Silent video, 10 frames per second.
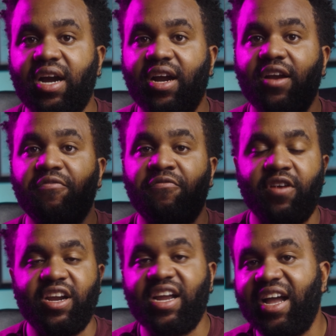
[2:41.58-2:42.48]
are
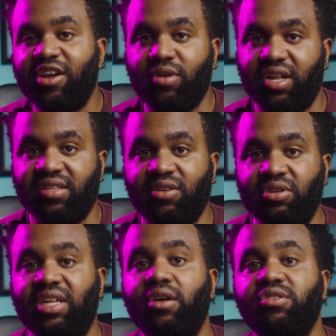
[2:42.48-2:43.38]
very high quality,
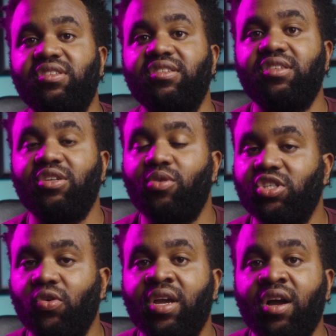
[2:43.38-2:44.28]
which allows you to see what's
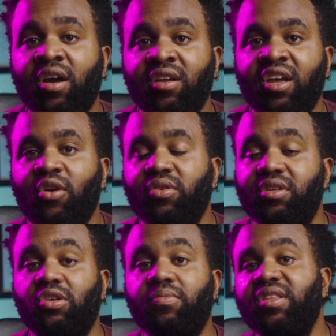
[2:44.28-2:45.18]
going on, which
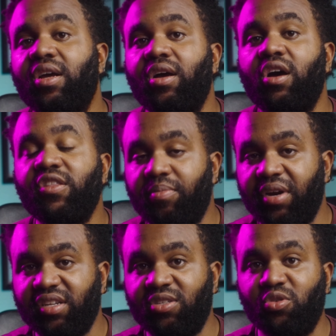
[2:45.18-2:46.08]
is something that other
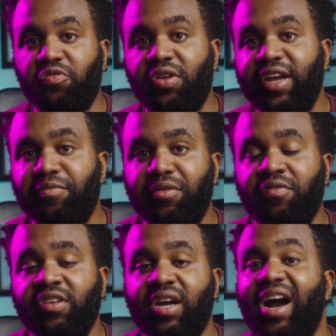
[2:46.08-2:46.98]
persons who fly
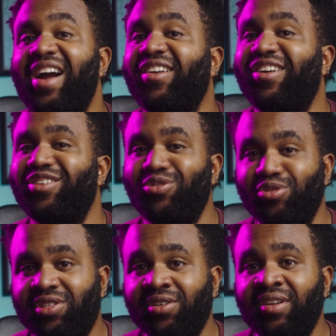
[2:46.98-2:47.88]
FPV are not
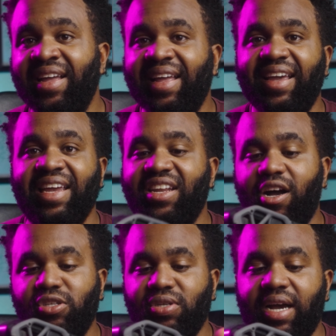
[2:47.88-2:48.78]
used to. It
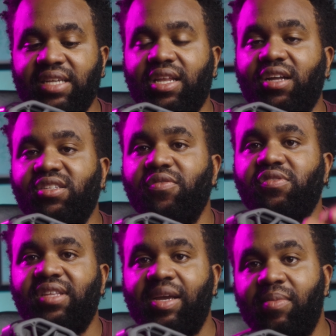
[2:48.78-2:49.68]
also has a lot of
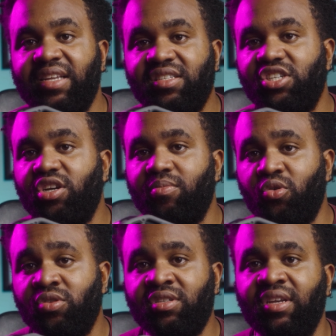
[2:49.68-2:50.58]
stabilization
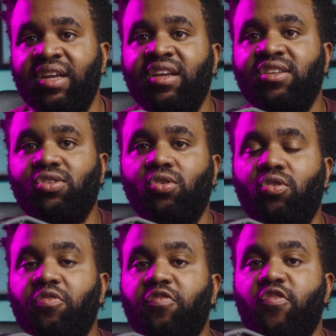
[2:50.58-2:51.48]
modes.
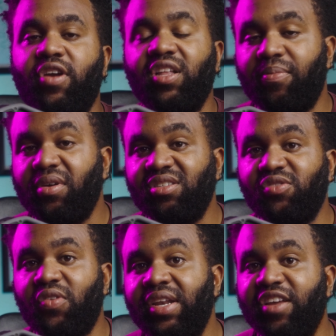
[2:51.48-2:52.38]
So for regular persons
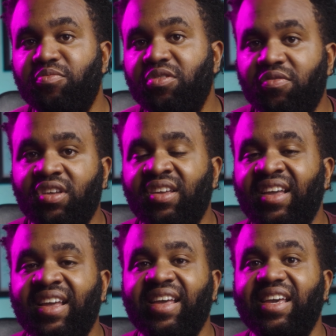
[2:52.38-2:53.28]
flying FPV,
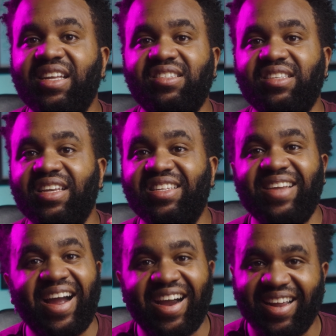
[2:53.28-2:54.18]
it's
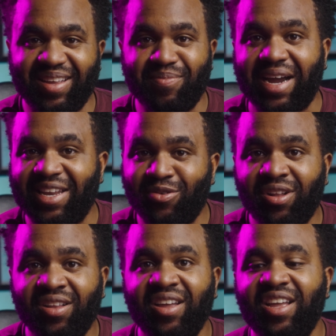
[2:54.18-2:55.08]
entirely
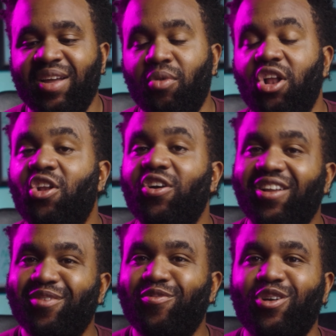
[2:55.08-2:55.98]
manual. But
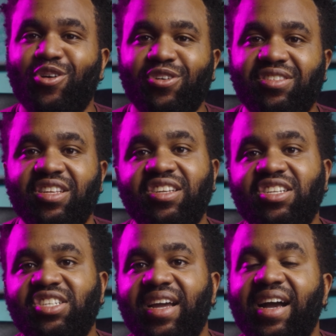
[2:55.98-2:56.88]
luckily for us, the
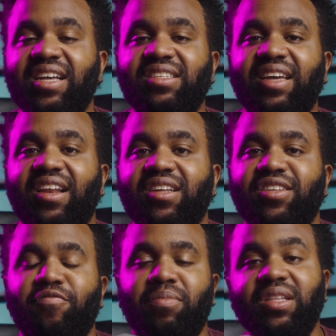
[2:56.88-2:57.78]
DJI has a lot
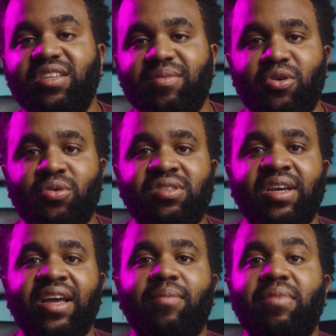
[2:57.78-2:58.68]
of built-in modes,
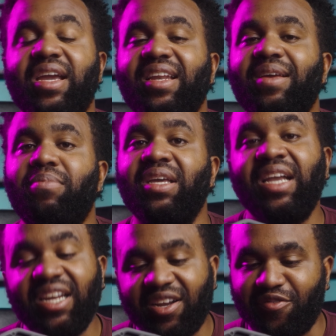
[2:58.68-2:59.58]
making it
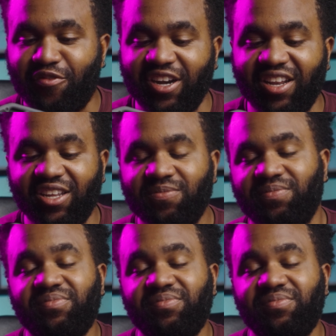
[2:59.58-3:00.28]
beginner friendly.